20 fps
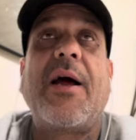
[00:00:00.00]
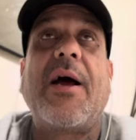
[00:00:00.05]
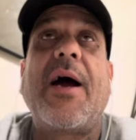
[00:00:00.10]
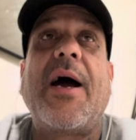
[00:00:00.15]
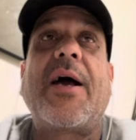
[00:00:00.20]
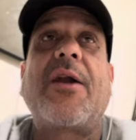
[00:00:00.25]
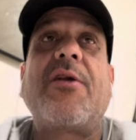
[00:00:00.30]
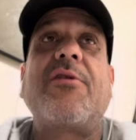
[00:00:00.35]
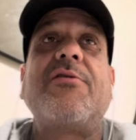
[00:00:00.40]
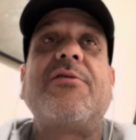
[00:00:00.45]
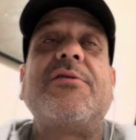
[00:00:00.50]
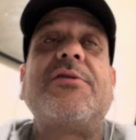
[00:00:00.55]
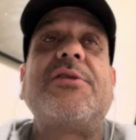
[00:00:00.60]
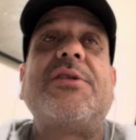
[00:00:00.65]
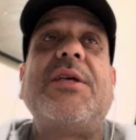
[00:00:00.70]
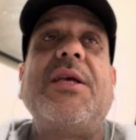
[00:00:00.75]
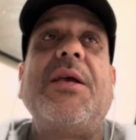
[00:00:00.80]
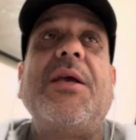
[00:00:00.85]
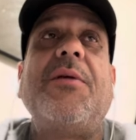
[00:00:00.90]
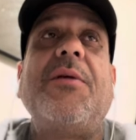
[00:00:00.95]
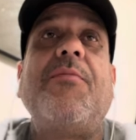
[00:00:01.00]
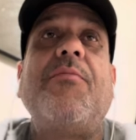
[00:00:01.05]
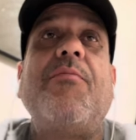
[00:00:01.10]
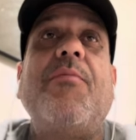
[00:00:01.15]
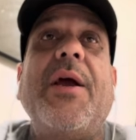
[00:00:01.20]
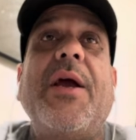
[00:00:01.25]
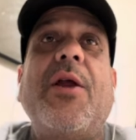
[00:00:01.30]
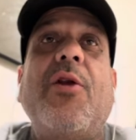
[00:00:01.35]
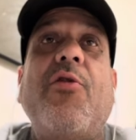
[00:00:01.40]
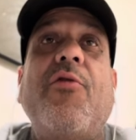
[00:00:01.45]
I don't see
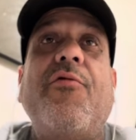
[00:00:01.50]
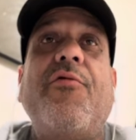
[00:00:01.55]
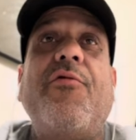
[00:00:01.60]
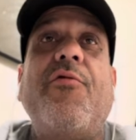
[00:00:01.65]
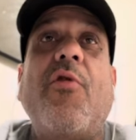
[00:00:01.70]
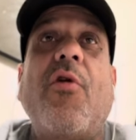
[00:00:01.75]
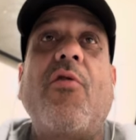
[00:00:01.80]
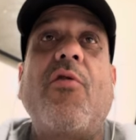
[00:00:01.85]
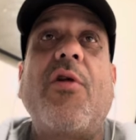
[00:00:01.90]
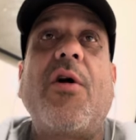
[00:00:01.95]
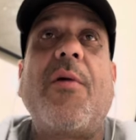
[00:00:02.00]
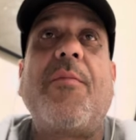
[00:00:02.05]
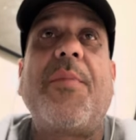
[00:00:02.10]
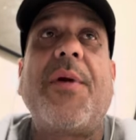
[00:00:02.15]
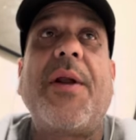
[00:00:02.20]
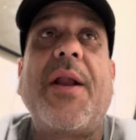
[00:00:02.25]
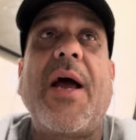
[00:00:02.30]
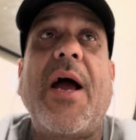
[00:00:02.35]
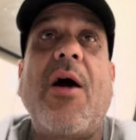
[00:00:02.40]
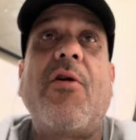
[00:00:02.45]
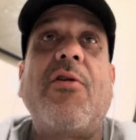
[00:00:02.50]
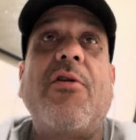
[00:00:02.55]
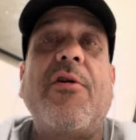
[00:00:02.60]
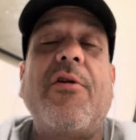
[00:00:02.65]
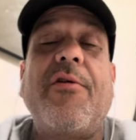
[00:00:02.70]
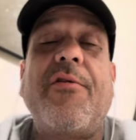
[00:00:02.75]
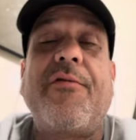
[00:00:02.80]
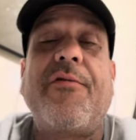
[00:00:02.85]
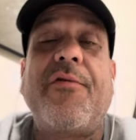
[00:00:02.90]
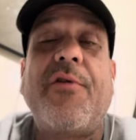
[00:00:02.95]
men who've grown up and out
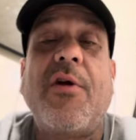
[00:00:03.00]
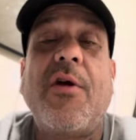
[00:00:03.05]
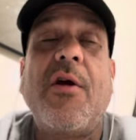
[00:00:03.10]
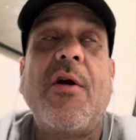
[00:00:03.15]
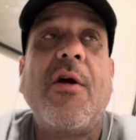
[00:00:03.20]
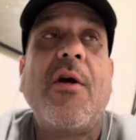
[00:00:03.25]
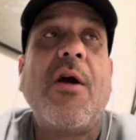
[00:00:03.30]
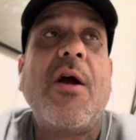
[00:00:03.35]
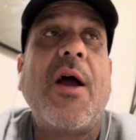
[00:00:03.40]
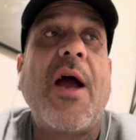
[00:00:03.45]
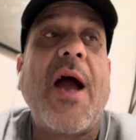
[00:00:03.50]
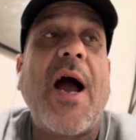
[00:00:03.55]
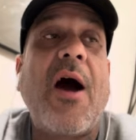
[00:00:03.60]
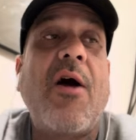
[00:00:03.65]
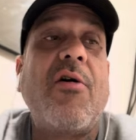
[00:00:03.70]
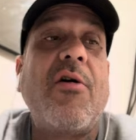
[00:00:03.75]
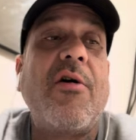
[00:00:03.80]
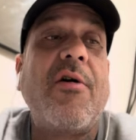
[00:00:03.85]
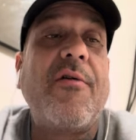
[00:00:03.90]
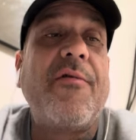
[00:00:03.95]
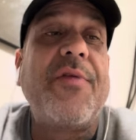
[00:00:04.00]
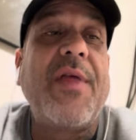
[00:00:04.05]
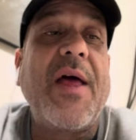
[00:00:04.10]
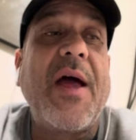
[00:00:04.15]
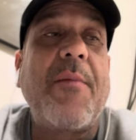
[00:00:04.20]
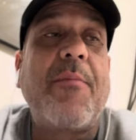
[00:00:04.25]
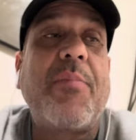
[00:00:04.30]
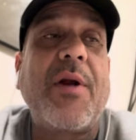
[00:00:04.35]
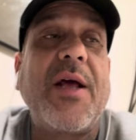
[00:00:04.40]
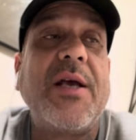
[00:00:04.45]
of
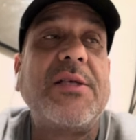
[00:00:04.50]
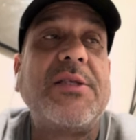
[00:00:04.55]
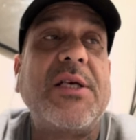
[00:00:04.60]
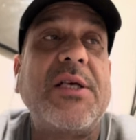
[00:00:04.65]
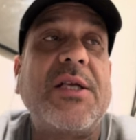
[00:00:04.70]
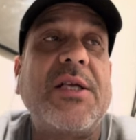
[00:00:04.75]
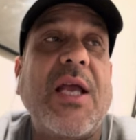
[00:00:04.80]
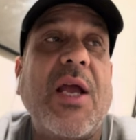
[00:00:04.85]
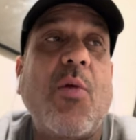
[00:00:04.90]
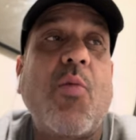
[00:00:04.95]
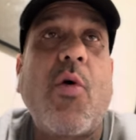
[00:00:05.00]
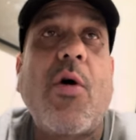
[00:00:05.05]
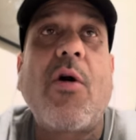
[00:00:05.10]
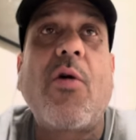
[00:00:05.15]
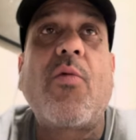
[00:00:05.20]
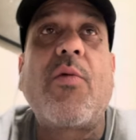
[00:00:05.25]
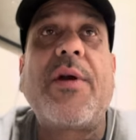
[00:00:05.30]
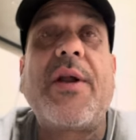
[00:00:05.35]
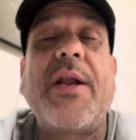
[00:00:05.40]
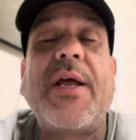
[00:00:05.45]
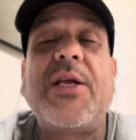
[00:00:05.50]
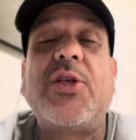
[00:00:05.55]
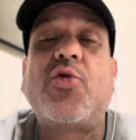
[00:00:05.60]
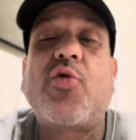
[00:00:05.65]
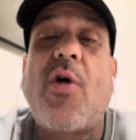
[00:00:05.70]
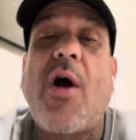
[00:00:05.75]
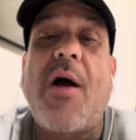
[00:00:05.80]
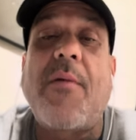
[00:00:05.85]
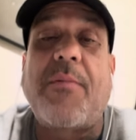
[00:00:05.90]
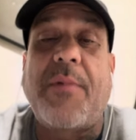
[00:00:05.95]
that place that they were when they
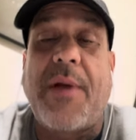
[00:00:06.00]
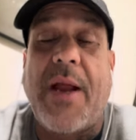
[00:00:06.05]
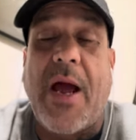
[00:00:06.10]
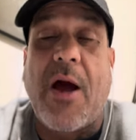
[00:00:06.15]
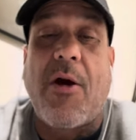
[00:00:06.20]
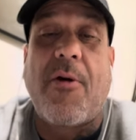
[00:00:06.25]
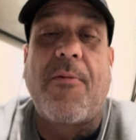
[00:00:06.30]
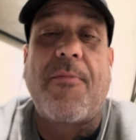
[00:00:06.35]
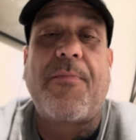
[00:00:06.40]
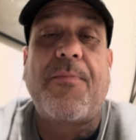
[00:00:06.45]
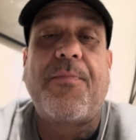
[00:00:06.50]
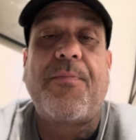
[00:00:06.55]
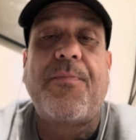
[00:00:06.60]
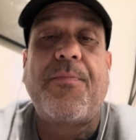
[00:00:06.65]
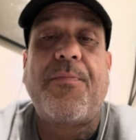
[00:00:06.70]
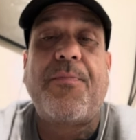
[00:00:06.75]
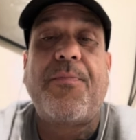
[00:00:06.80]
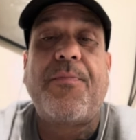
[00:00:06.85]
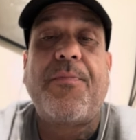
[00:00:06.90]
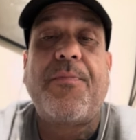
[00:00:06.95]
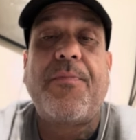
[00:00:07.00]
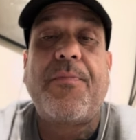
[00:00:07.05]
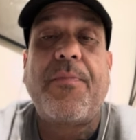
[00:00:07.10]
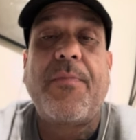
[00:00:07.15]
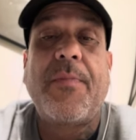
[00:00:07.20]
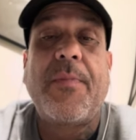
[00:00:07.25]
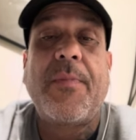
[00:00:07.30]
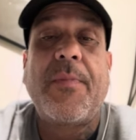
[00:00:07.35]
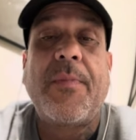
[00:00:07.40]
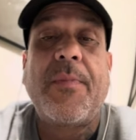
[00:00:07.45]
dropped out.
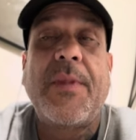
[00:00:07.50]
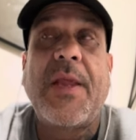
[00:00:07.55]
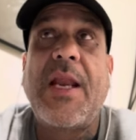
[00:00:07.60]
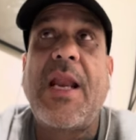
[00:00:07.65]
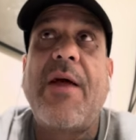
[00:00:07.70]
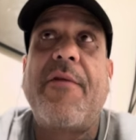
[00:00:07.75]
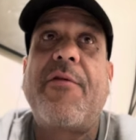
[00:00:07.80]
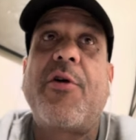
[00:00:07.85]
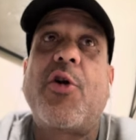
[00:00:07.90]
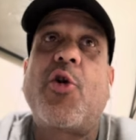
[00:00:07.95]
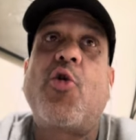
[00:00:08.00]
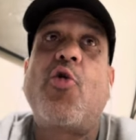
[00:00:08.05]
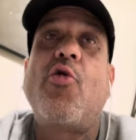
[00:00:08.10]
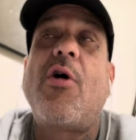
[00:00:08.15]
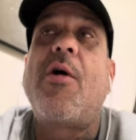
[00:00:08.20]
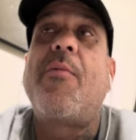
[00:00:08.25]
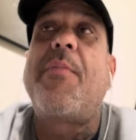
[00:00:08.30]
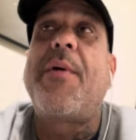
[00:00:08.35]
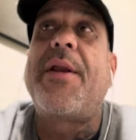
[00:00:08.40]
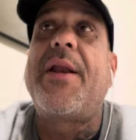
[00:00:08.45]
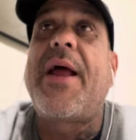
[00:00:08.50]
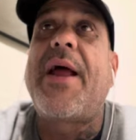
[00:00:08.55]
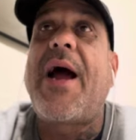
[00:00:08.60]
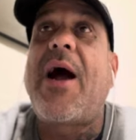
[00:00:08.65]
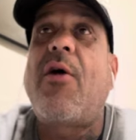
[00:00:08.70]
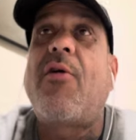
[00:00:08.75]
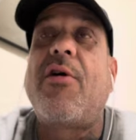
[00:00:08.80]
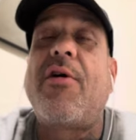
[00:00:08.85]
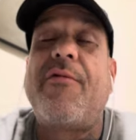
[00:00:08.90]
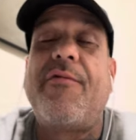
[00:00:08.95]
They never grew up and
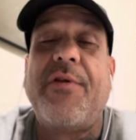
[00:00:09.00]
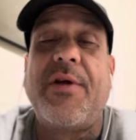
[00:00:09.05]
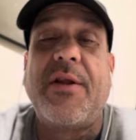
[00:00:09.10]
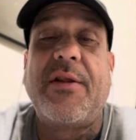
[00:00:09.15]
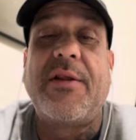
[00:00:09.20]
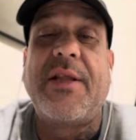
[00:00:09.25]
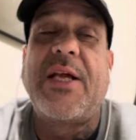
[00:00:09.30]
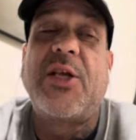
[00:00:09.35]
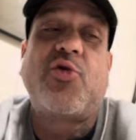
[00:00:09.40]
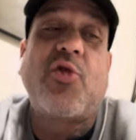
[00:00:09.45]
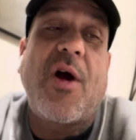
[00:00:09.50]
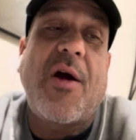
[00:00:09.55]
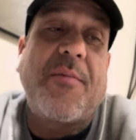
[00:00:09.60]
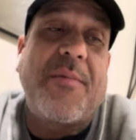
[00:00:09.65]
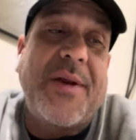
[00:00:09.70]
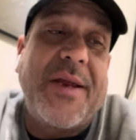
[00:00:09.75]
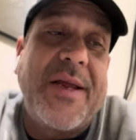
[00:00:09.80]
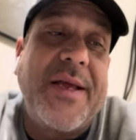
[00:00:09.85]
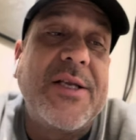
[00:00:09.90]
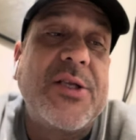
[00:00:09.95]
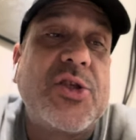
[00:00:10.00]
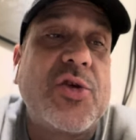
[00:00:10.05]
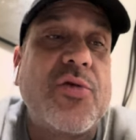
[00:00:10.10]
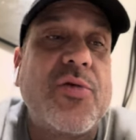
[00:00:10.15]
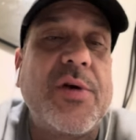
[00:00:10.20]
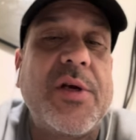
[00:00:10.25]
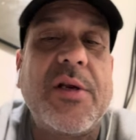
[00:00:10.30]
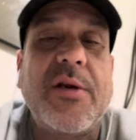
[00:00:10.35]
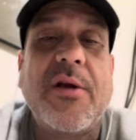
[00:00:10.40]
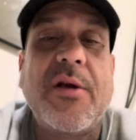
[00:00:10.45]
out of it. They dropped
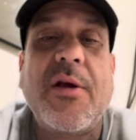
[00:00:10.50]
into it.